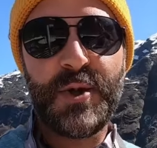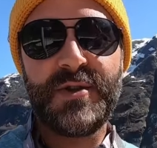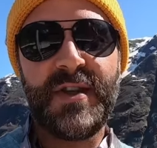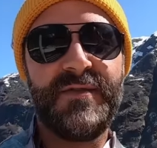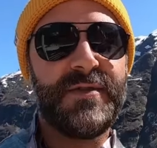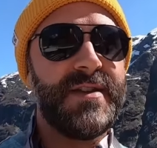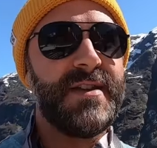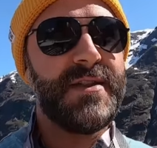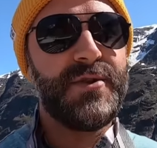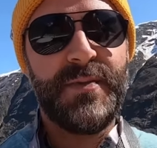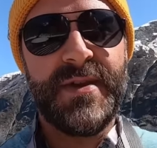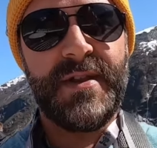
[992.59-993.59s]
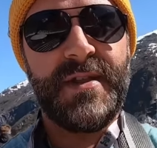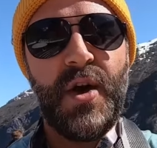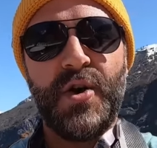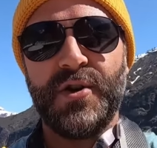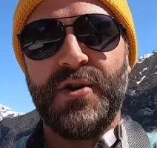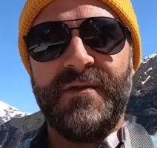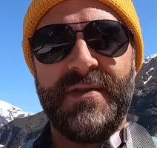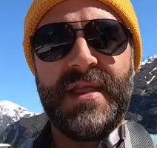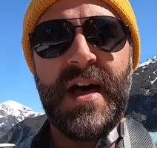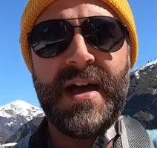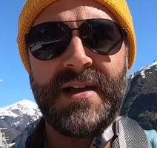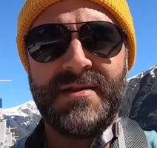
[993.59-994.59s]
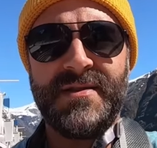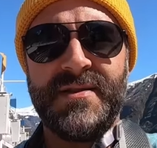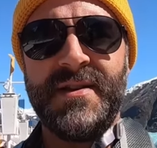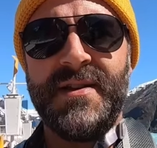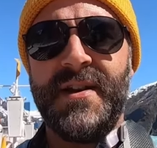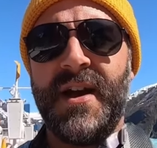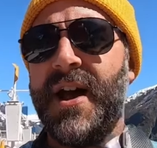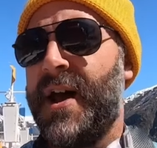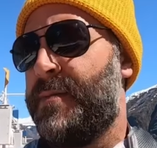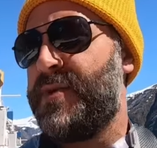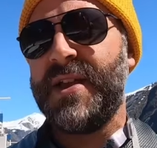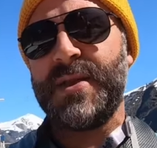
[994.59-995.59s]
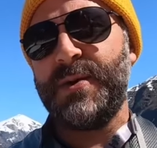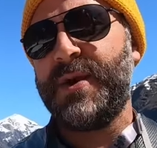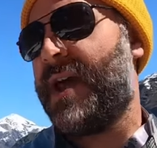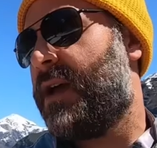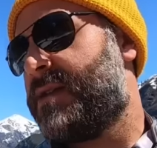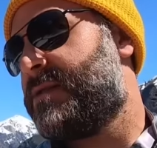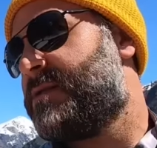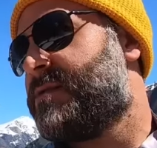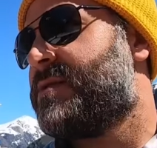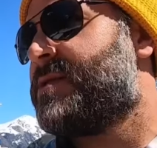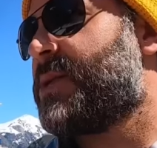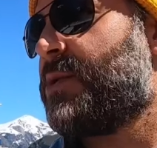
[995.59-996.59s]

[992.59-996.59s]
are definitely a little bit longer of a line, uh, but that's okay. It's